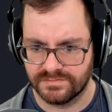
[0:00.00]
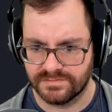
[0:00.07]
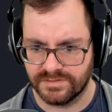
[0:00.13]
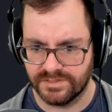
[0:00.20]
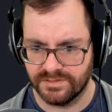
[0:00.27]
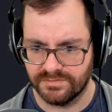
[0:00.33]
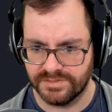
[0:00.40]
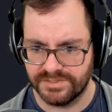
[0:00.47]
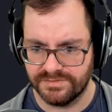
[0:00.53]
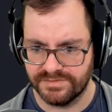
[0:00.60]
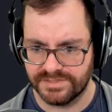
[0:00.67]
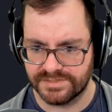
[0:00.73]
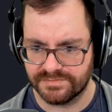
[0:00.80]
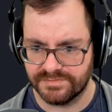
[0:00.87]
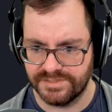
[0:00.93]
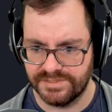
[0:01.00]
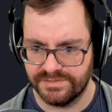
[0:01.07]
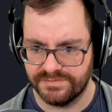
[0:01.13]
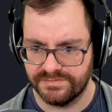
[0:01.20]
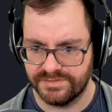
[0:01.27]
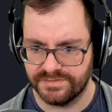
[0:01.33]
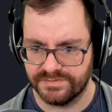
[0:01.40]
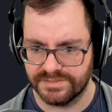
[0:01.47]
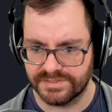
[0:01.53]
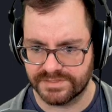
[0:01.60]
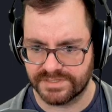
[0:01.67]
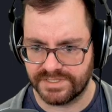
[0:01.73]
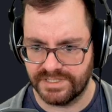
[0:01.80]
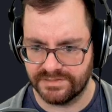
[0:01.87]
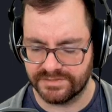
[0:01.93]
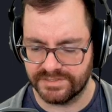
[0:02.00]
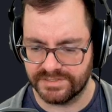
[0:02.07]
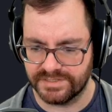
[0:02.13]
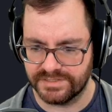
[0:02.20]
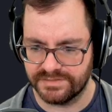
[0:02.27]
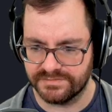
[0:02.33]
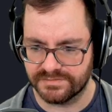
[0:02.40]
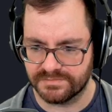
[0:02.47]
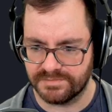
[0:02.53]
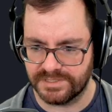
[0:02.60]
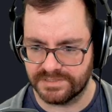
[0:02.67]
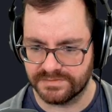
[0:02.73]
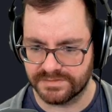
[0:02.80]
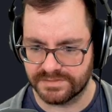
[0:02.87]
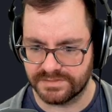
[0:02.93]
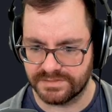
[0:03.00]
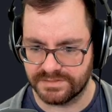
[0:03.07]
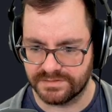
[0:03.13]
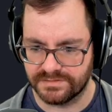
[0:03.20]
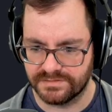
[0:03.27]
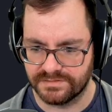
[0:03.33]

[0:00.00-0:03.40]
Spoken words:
Oh, we do this. We do this calculate used bounds thing.